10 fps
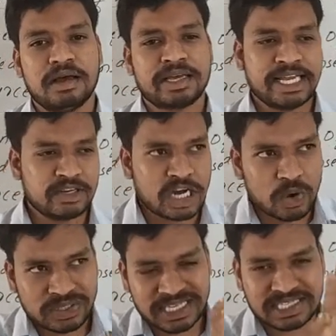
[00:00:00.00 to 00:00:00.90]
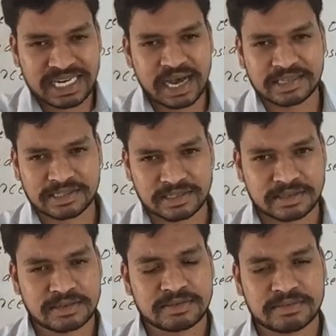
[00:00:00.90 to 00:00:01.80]
Can you count the
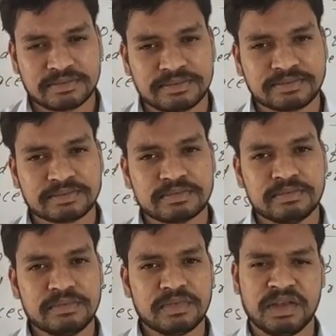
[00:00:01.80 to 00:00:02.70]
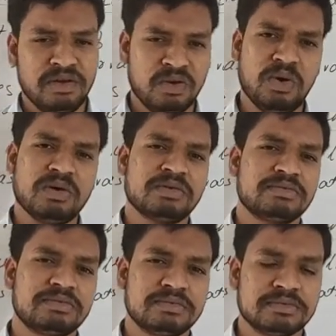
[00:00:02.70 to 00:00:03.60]
stars?
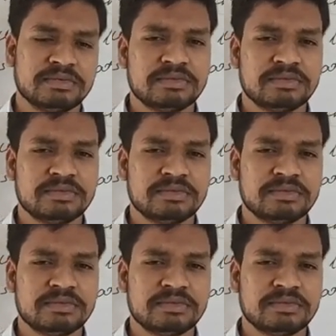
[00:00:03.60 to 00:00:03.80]
No,